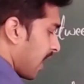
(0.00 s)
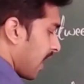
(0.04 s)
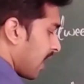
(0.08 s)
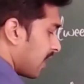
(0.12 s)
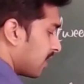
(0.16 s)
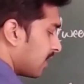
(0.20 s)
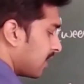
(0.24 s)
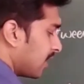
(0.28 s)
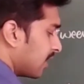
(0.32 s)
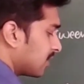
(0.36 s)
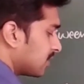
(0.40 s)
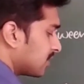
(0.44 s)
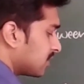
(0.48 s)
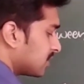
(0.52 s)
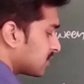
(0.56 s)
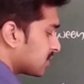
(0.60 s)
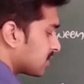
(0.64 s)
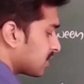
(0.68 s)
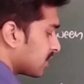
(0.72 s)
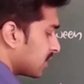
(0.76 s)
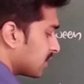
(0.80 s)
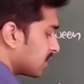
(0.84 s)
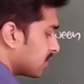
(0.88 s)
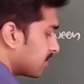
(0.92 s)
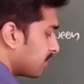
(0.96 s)
and let this
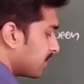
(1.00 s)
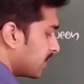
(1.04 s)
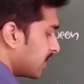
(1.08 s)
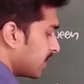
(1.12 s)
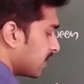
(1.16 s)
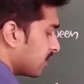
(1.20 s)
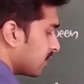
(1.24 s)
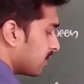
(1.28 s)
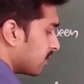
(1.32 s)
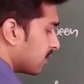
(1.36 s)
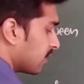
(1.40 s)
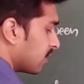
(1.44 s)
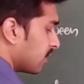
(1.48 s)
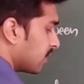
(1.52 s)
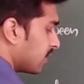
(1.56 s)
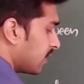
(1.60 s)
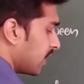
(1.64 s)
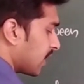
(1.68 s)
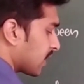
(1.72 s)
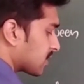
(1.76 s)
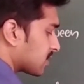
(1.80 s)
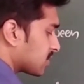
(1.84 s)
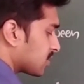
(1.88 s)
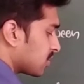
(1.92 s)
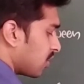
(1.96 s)
length
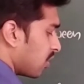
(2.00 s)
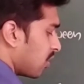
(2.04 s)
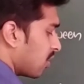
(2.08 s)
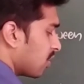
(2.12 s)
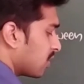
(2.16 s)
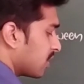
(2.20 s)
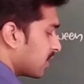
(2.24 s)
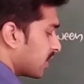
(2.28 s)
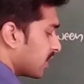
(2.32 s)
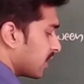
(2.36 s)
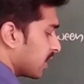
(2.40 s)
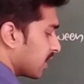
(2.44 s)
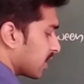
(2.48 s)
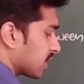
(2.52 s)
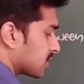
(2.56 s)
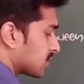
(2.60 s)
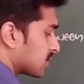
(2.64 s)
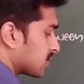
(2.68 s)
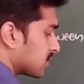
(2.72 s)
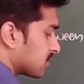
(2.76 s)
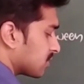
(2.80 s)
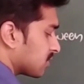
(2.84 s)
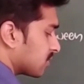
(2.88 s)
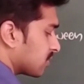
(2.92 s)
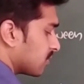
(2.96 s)
be x or
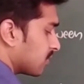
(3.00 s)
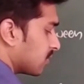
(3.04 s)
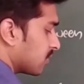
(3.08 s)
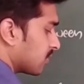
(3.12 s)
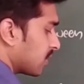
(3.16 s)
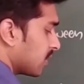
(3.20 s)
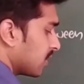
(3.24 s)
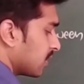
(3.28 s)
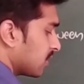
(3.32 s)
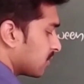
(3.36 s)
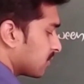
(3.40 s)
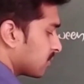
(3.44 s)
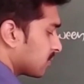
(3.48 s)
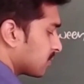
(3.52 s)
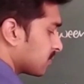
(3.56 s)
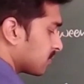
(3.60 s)
dx. Okay?